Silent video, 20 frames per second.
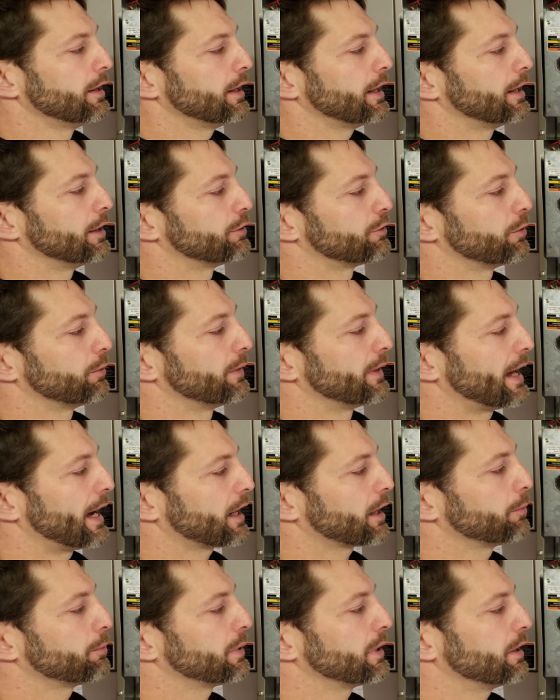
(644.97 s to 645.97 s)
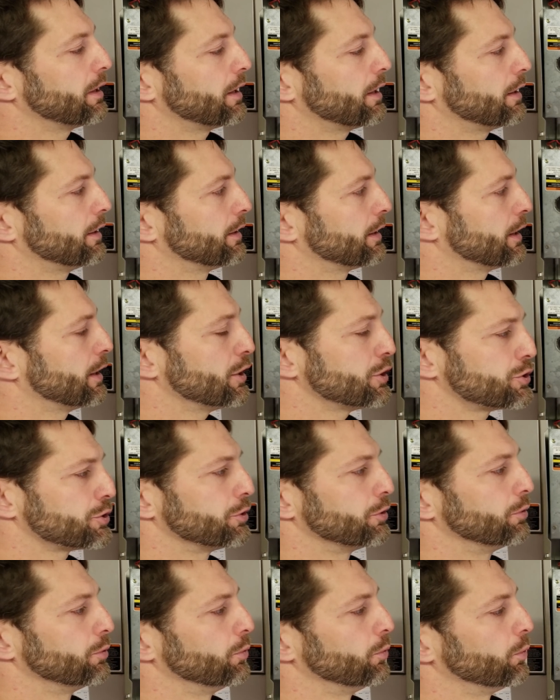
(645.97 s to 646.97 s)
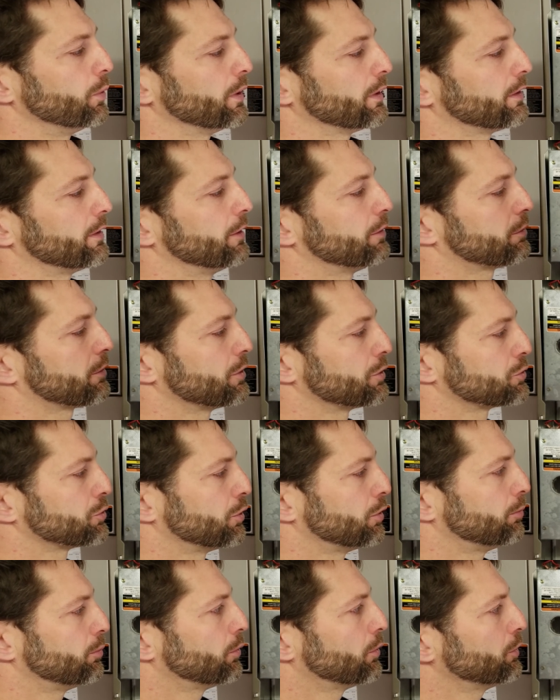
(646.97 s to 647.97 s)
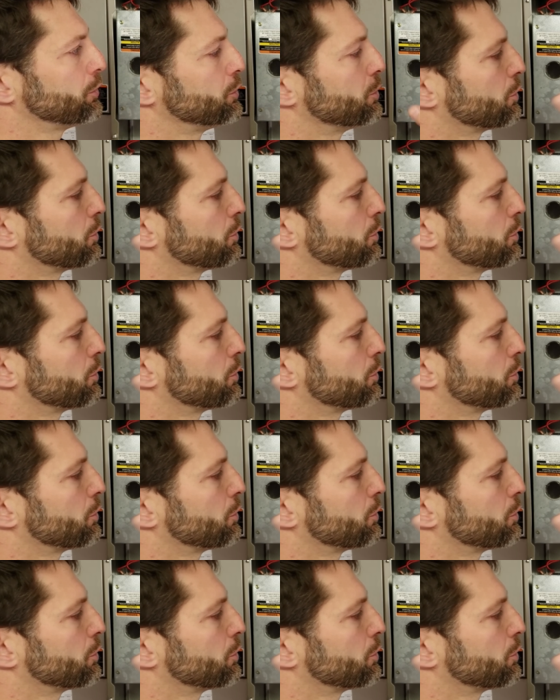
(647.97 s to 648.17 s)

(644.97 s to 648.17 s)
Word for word: And so that could be an issue with this control board.